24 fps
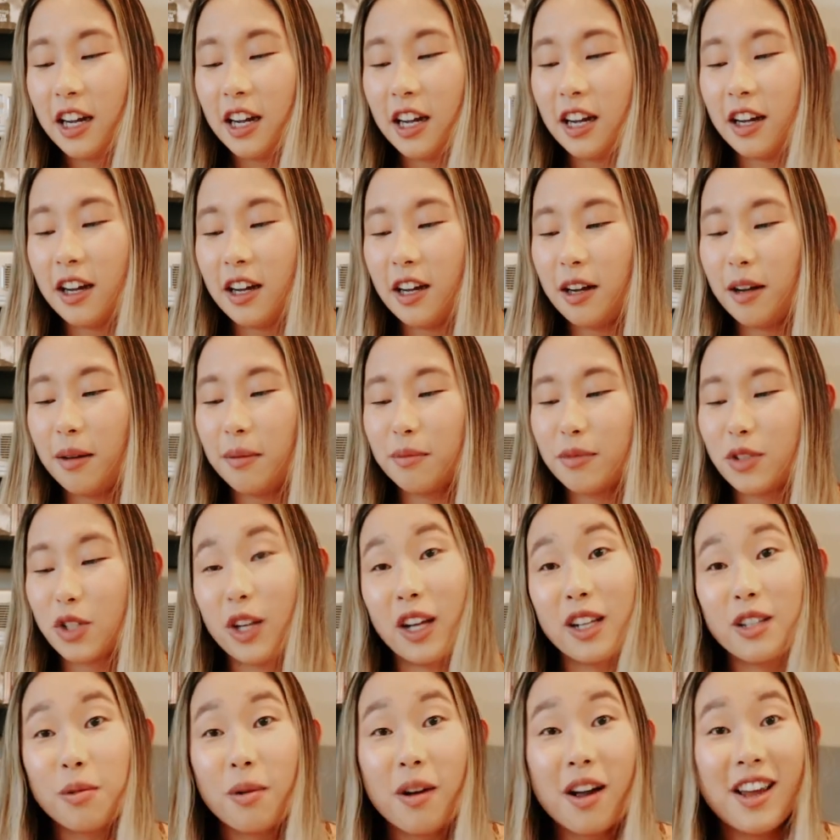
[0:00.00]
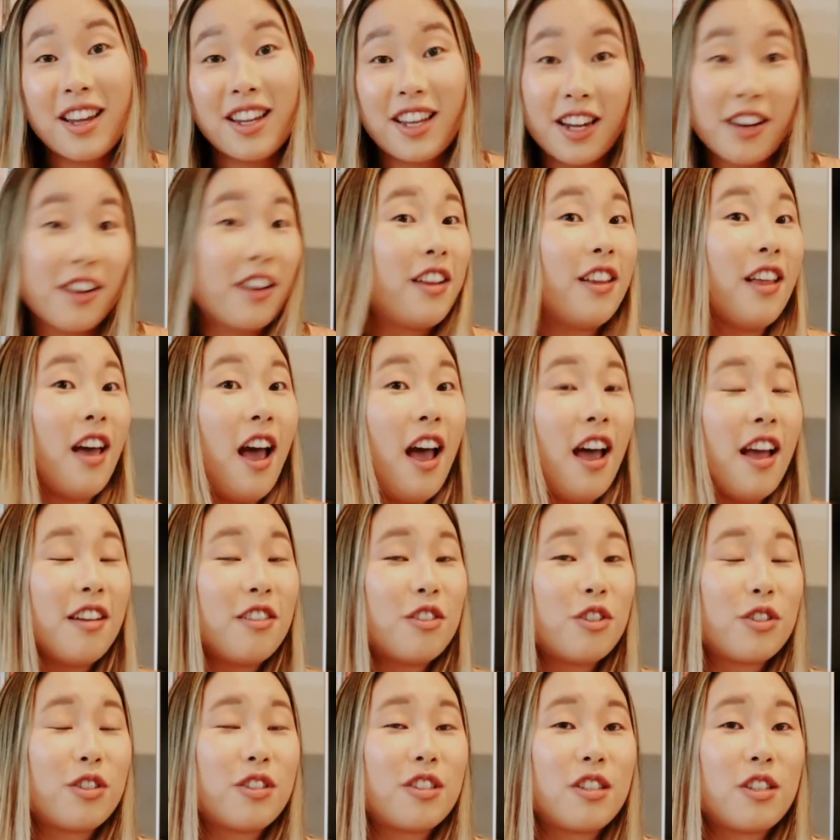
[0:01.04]
So that's why I carry that,
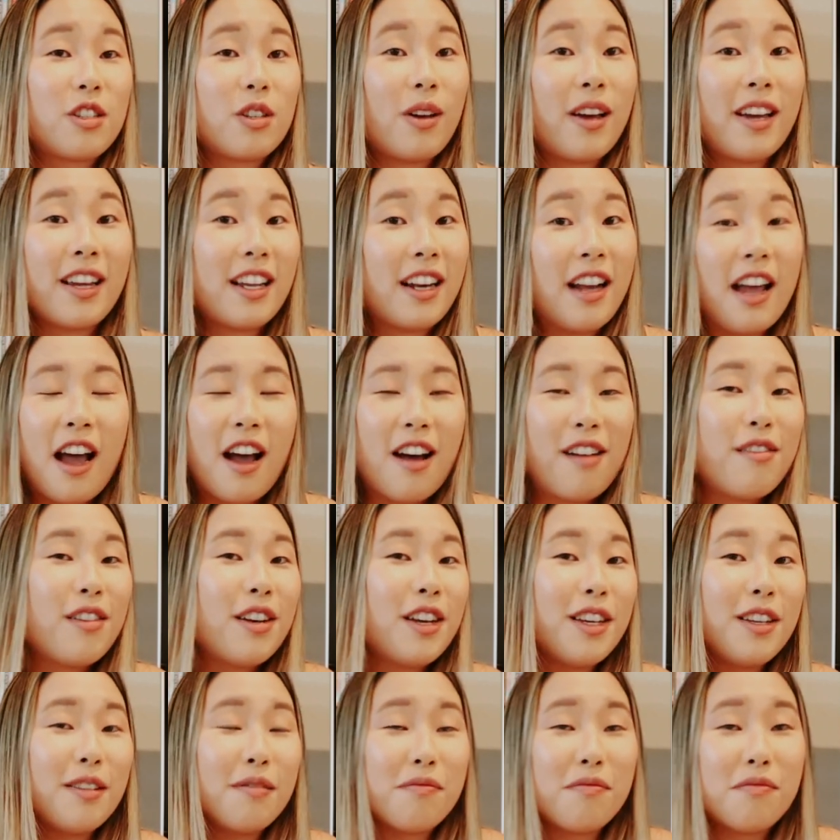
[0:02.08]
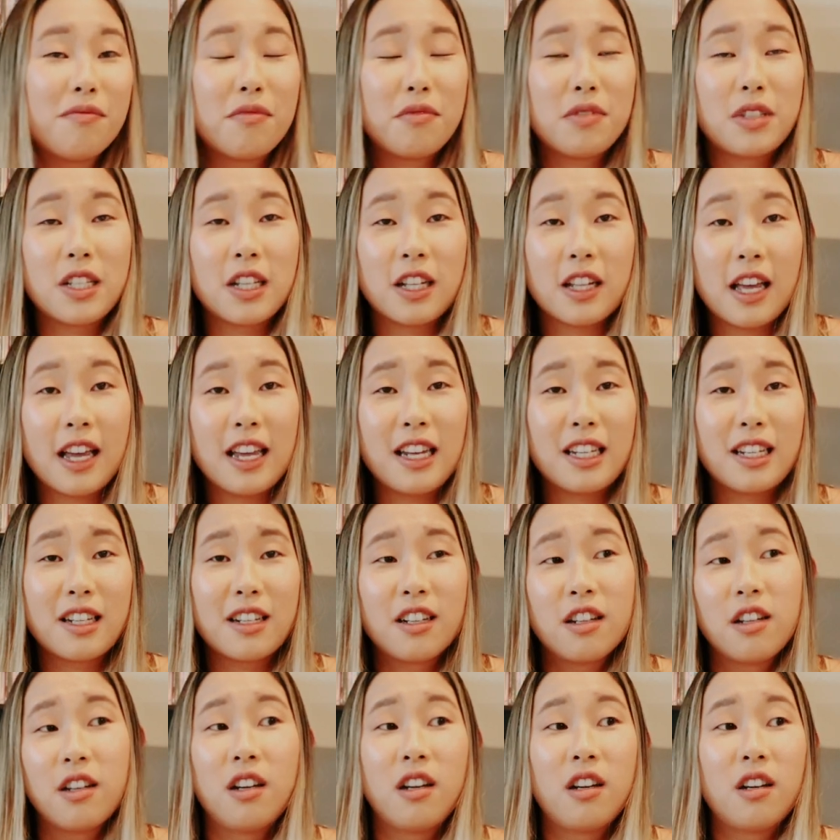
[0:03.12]
just so I can have it to like
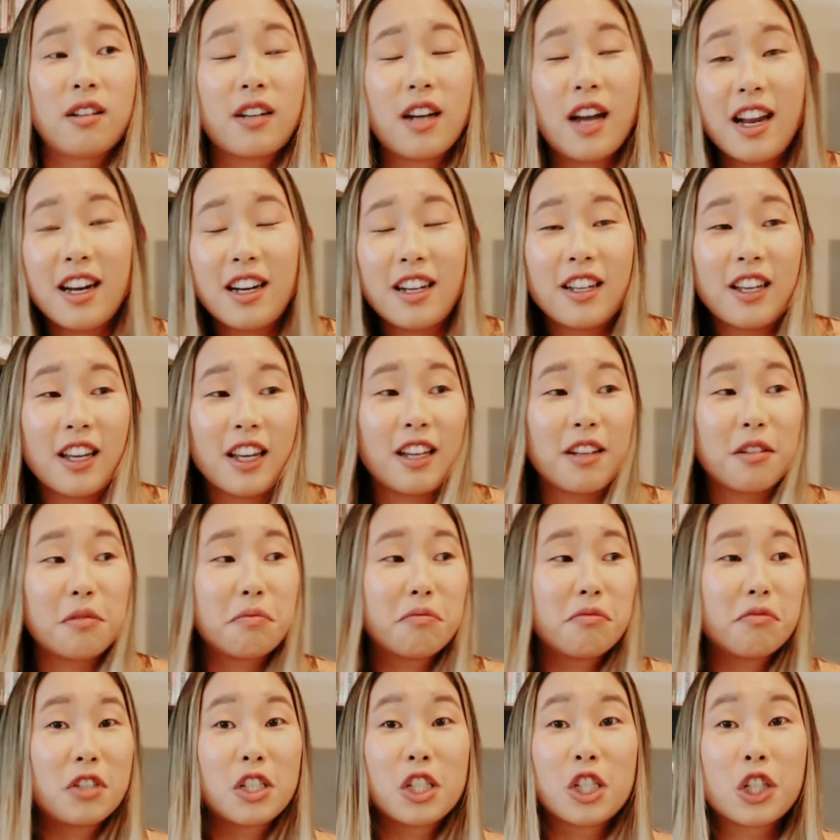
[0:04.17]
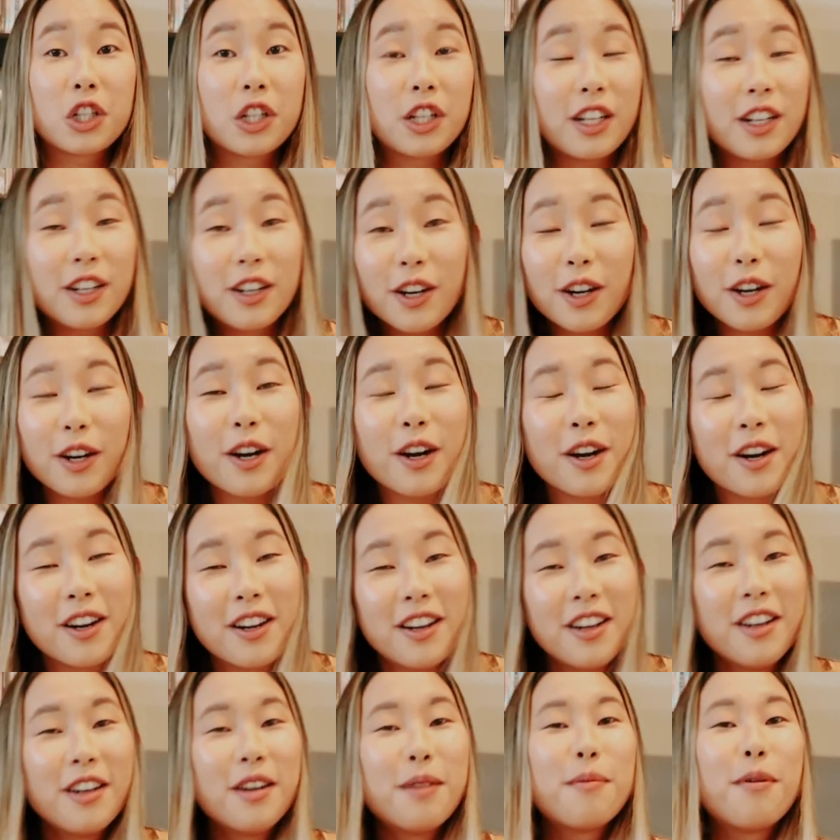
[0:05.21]
kind of get cleaner
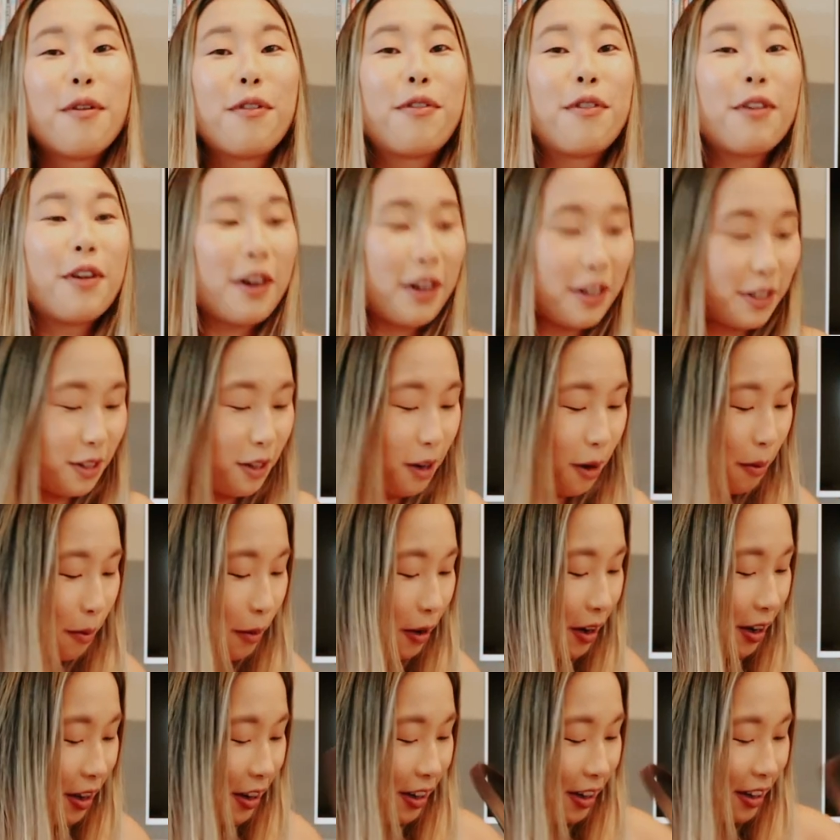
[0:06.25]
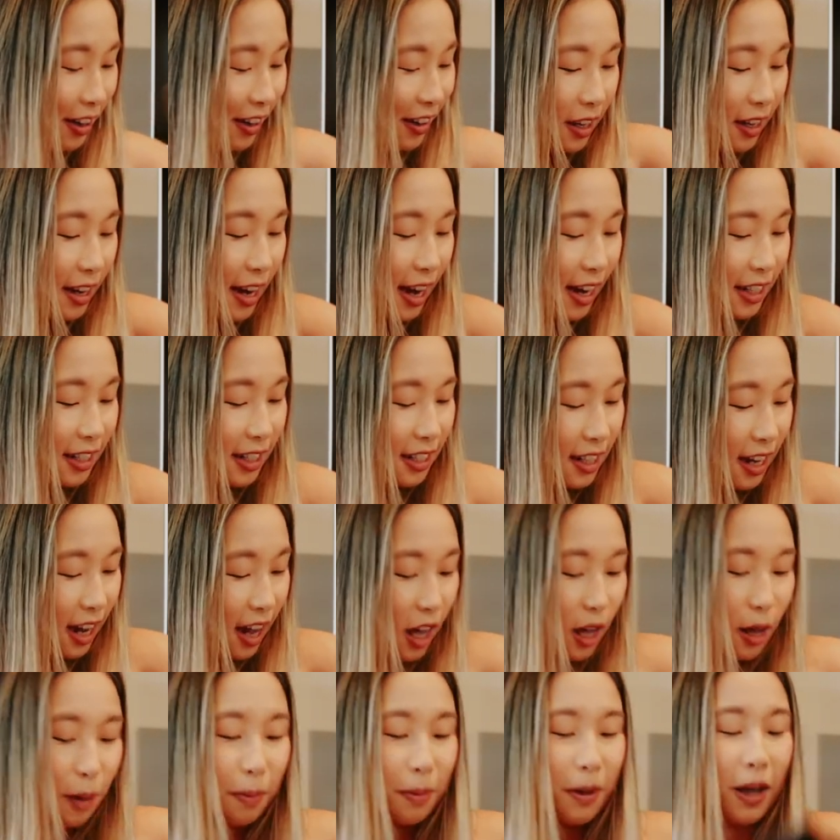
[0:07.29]
before I start work. Next
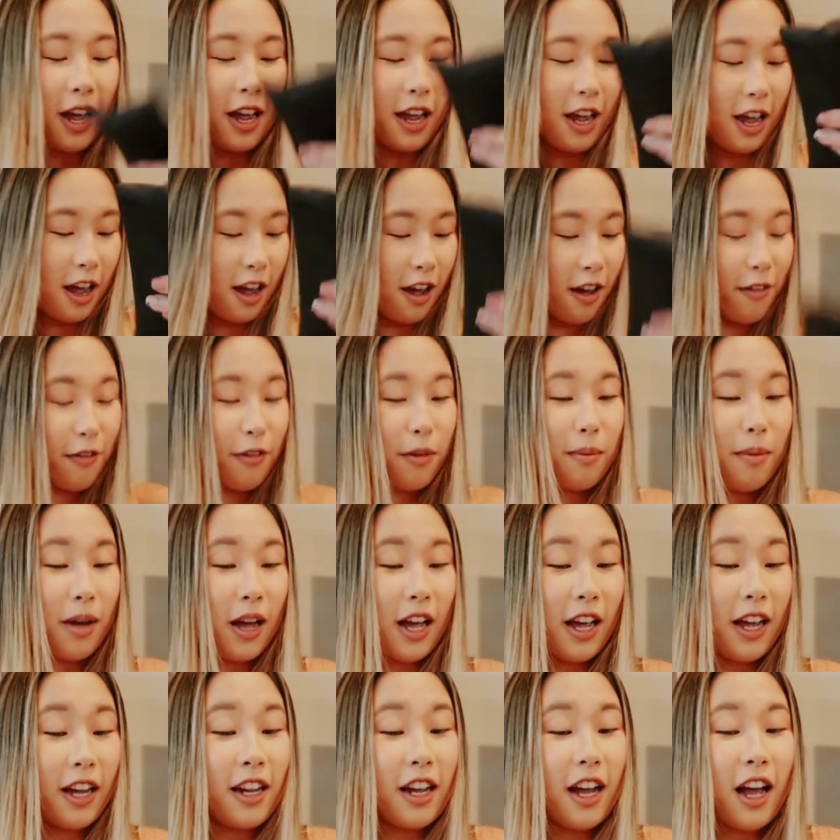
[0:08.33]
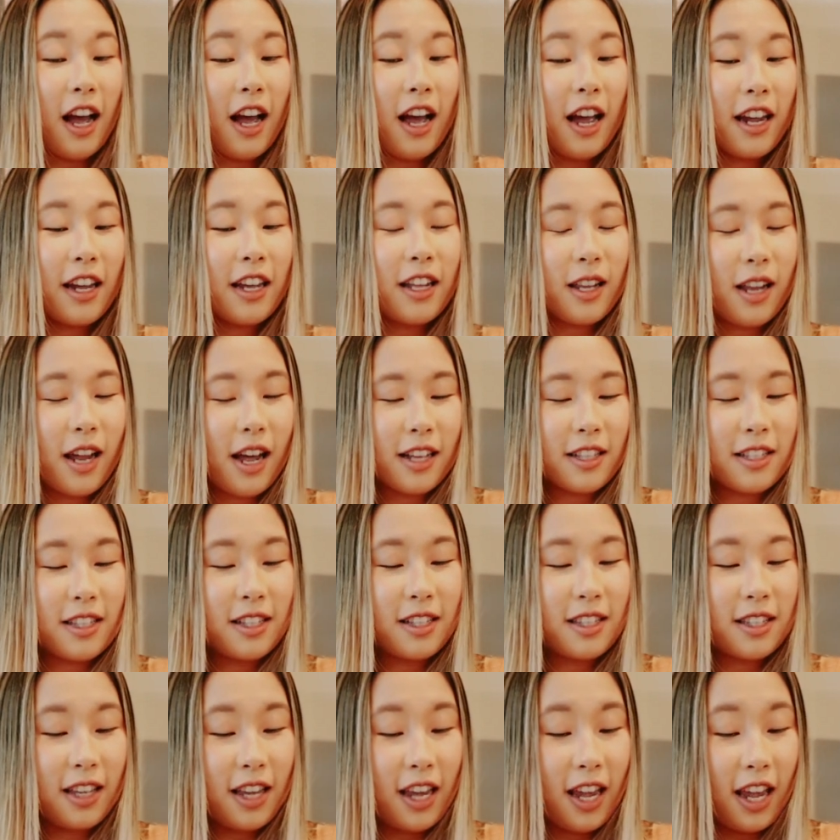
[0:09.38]
up, I have my
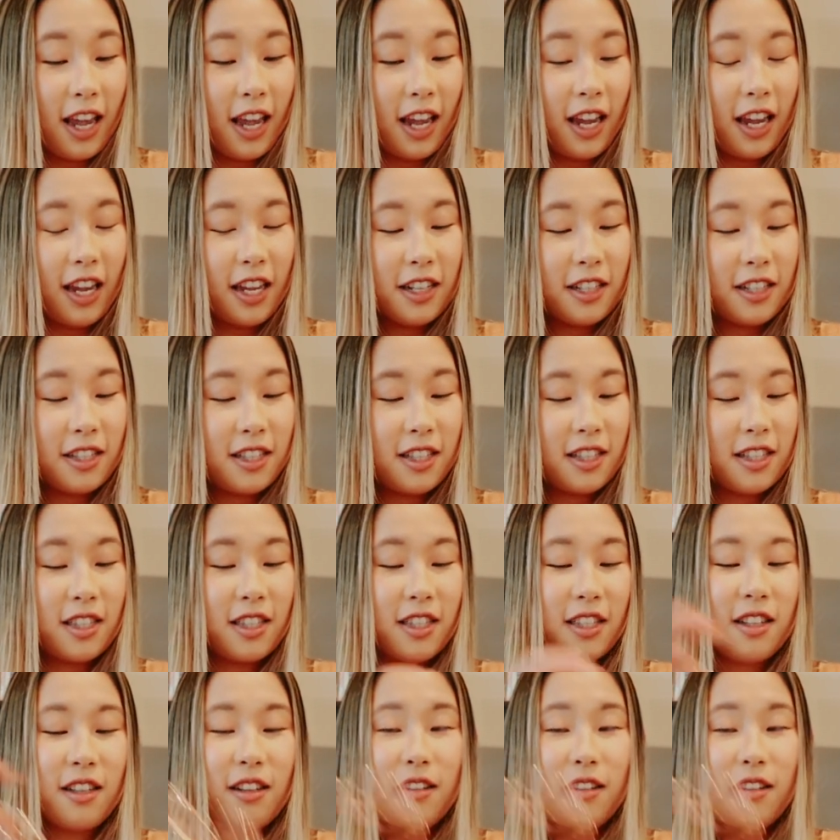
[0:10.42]
eyeglasses case